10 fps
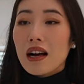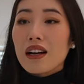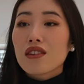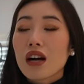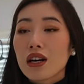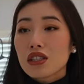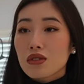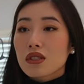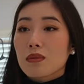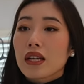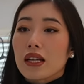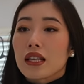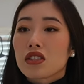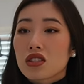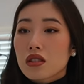I don't know how else to explain it.
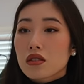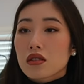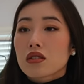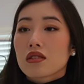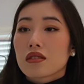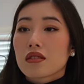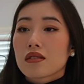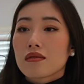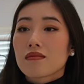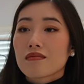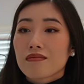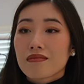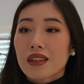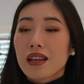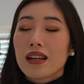It's just,
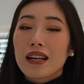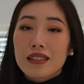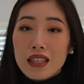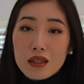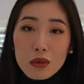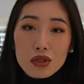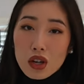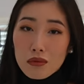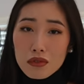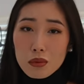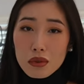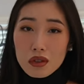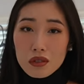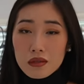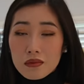it's not the most
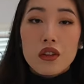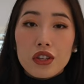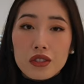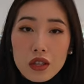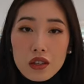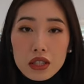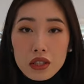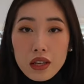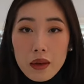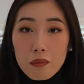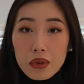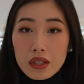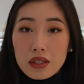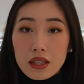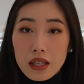comfortable. There's also a
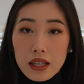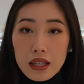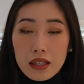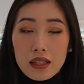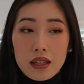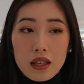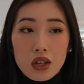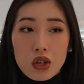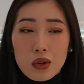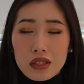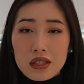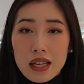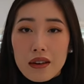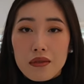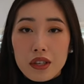built-in
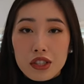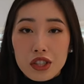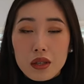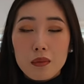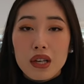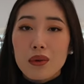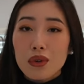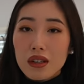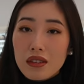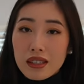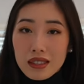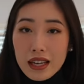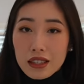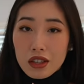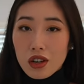corset feature, but I wouldn't
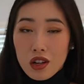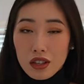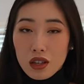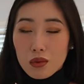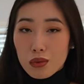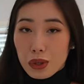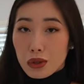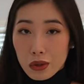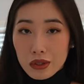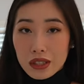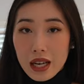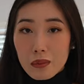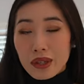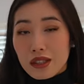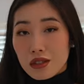exactly call it a real
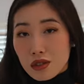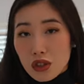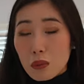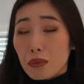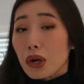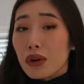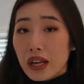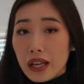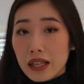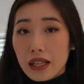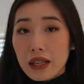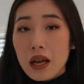corset because there's no boning in it.